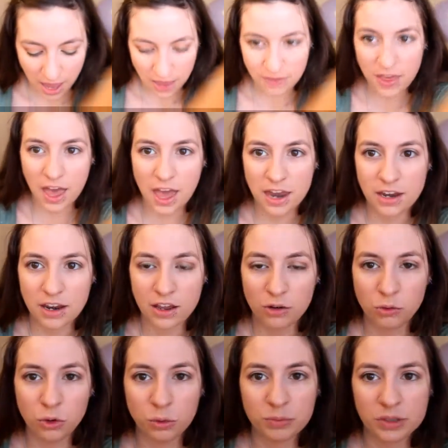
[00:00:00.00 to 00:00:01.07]
And then,
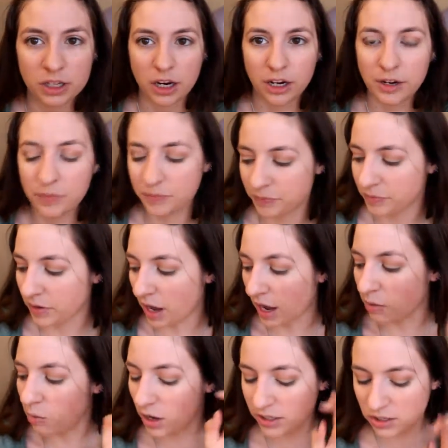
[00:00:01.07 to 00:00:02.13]
whoops, sorry.
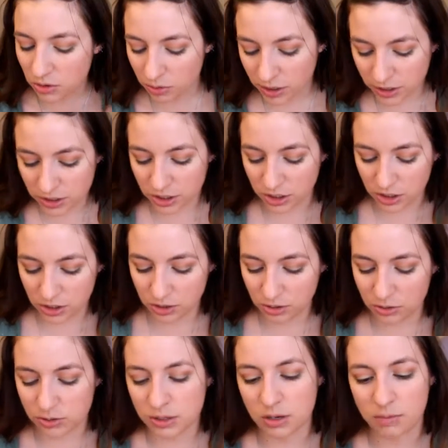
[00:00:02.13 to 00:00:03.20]
I was going to
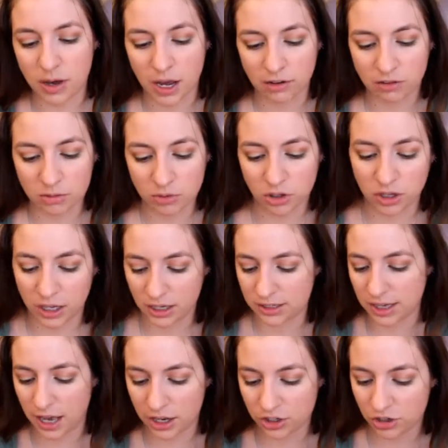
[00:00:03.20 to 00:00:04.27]
use my Rimmel
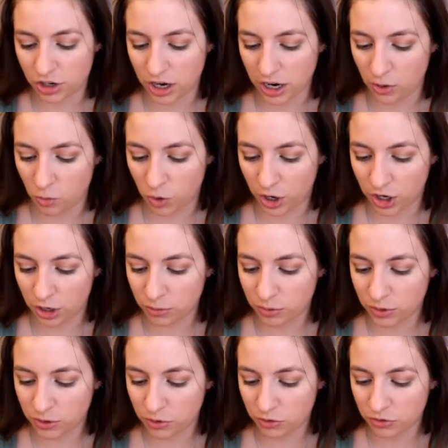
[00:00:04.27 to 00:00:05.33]
Exaggerate
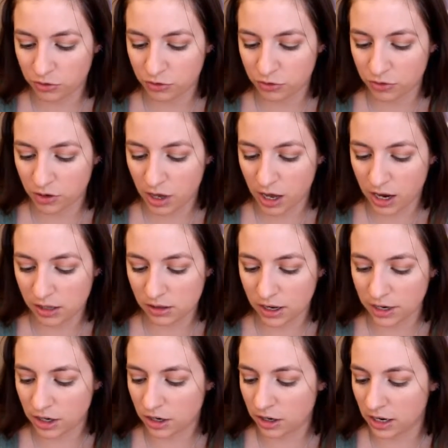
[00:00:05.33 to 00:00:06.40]
waterproof
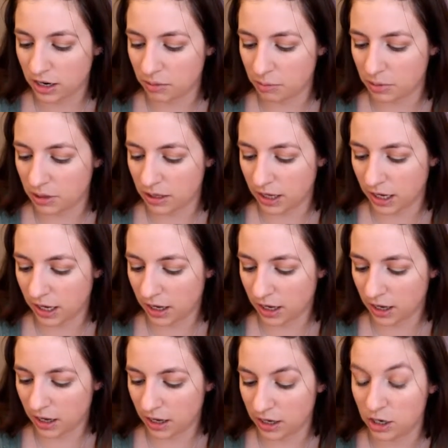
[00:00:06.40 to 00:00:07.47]
eyeliner in
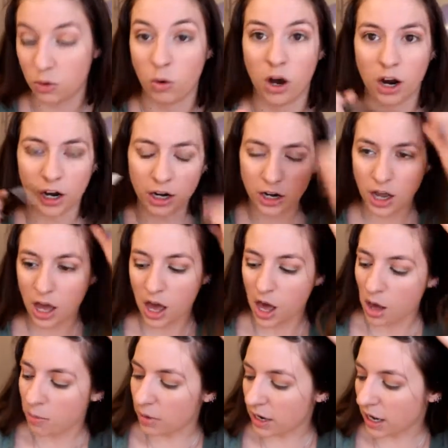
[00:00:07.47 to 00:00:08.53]
Noir,
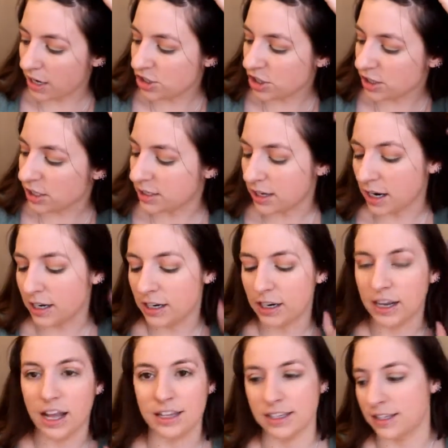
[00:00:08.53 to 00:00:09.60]
but I just decided
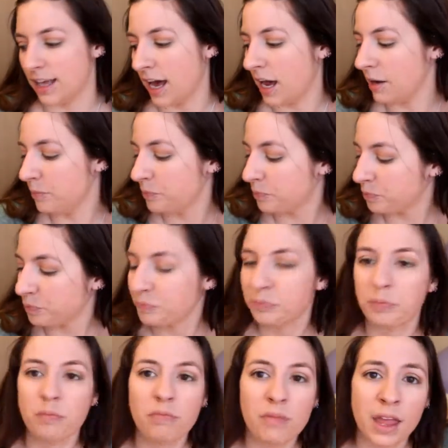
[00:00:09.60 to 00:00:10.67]
against that.
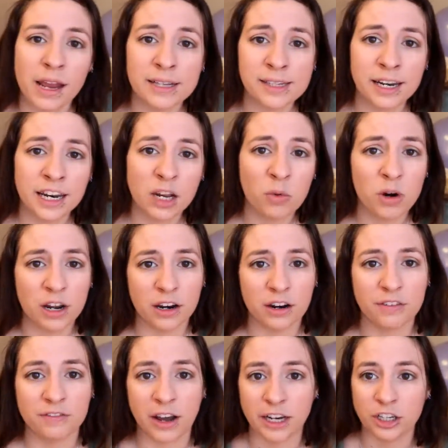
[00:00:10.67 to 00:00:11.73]
I decided I wanted
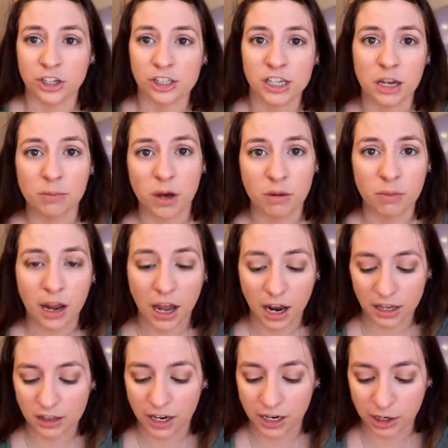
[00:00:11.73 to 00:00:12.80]
a finer tip on my
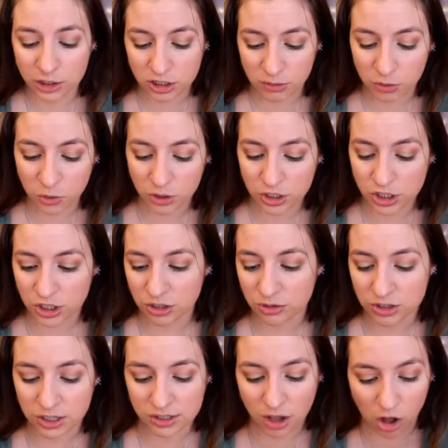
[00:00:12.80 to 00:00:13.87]
eyeliner, so I'm going to
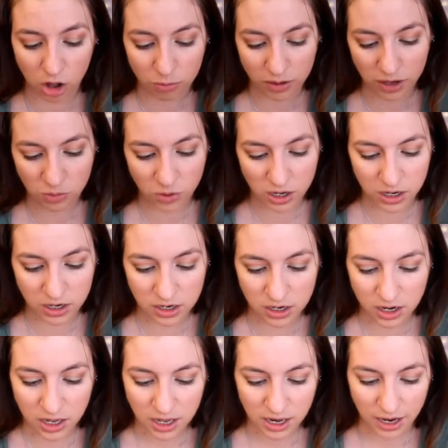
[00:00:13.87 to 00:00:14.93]
use this Almay
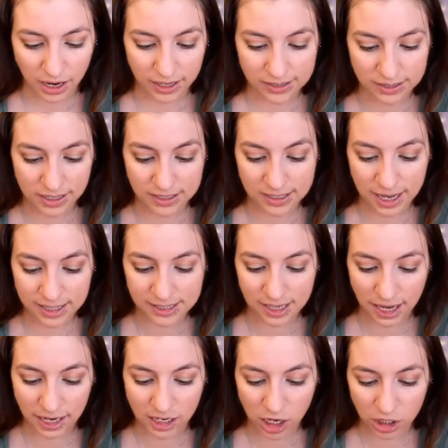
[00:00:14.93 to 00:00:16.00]
one. It's an intense
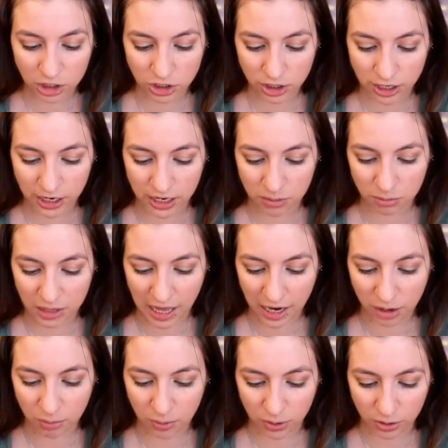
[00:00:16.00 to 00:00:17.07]
eye color in
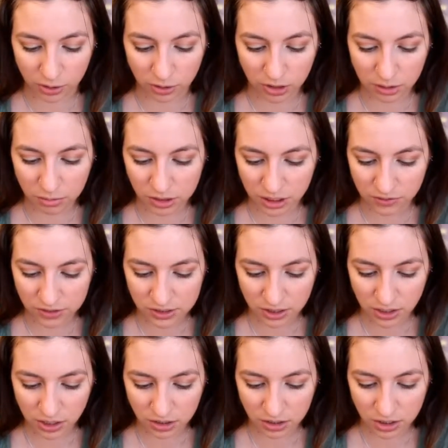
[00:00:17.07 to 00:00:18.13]
Black Pearl, I believe is
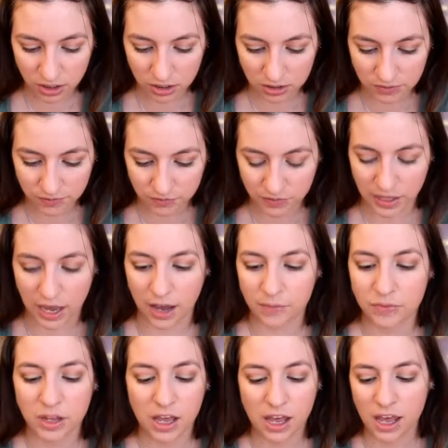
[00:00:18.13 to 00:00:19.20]
the color. Yeah.
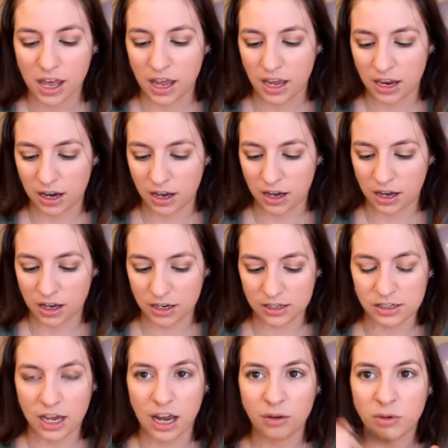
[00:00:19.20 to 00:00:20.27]

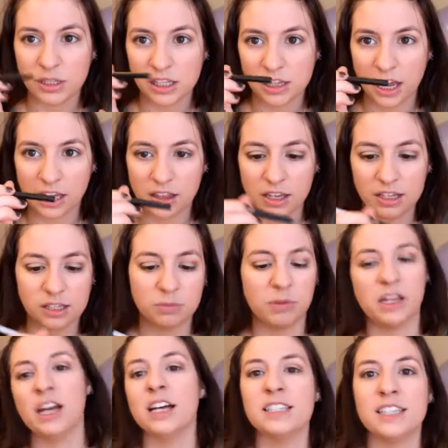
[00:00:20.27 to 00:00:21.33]
And I really like this
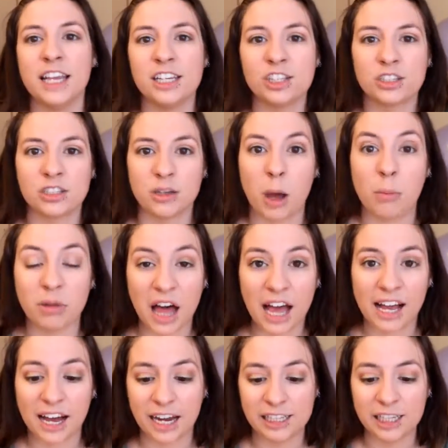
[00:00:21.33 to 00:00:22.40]
because it's a
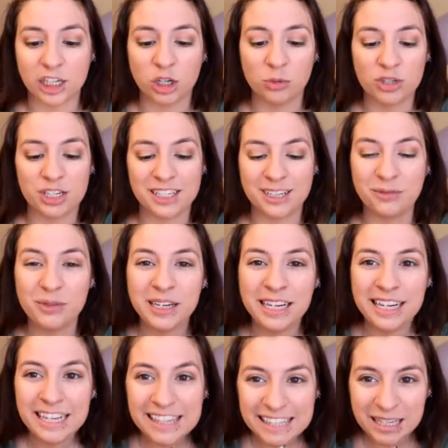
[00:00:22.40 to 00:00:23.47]
black eyeliner, which is a
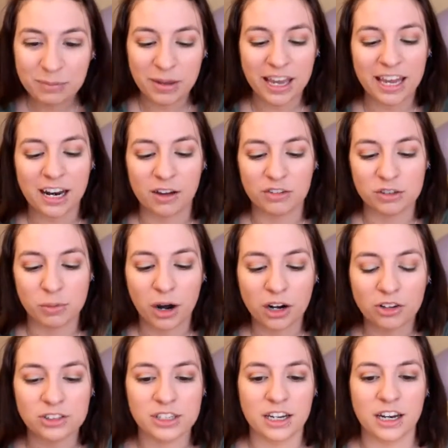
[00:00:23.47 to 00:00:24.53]
teensy bit of
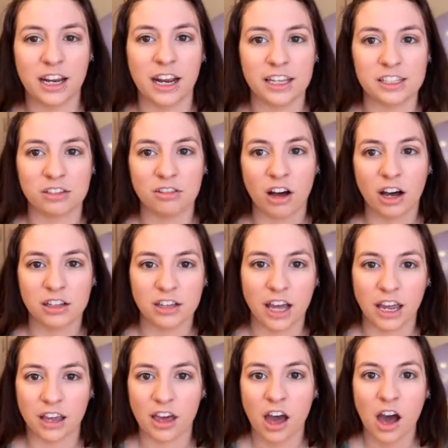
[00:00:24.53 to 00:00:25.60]
sparkles in it. It's a lot
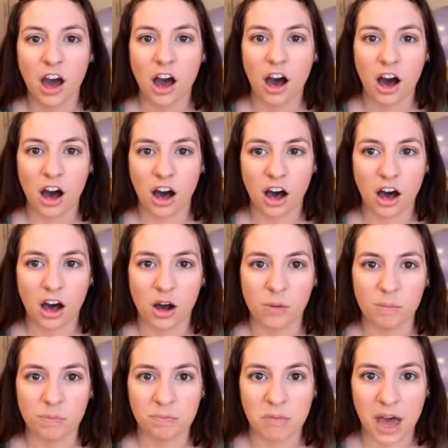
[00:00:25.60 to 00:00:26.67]
like
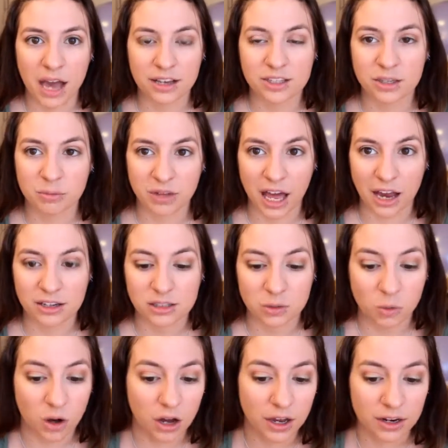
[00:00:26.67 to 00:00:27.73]
MAC's Black
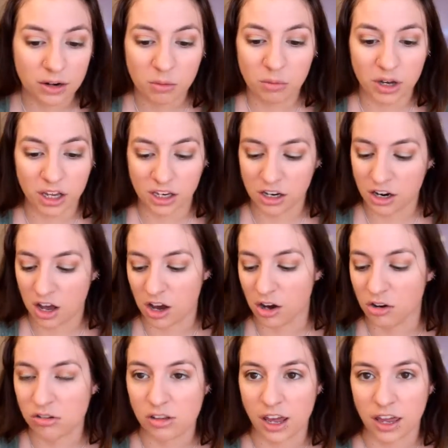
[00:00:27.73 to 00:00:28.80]
Swan, but you
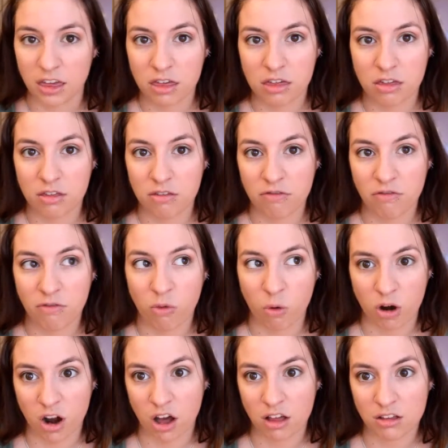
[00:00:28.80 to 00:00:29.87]
know, like
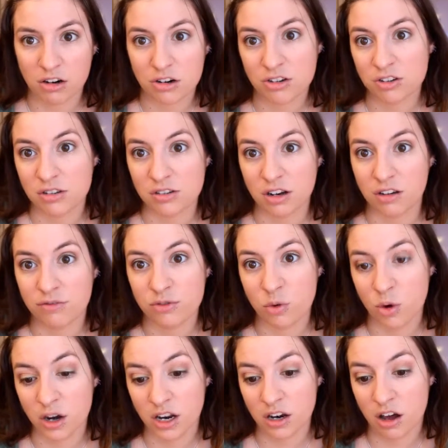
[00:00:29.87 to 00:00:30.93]
$4 instead of
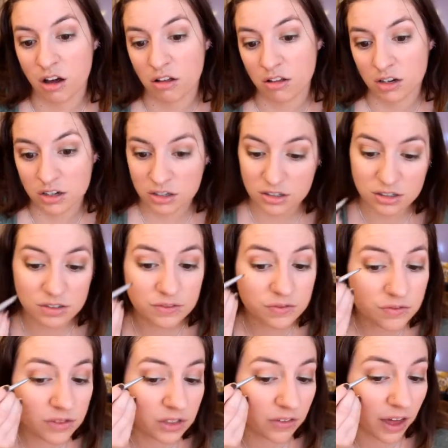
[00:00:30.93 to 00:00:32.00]
$20.
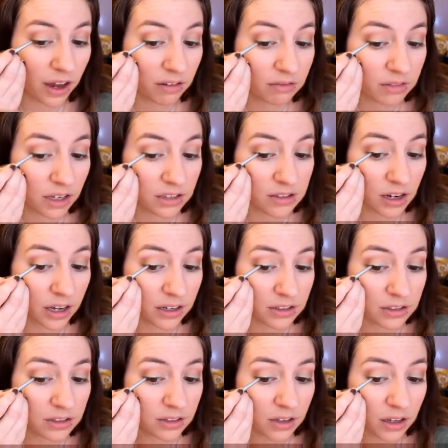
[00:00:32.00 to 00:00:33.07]
So that is
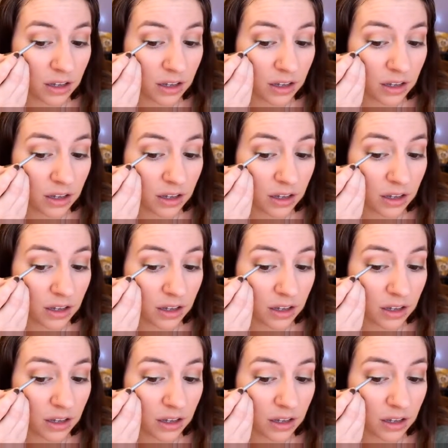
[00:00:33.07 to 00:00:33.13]
nice.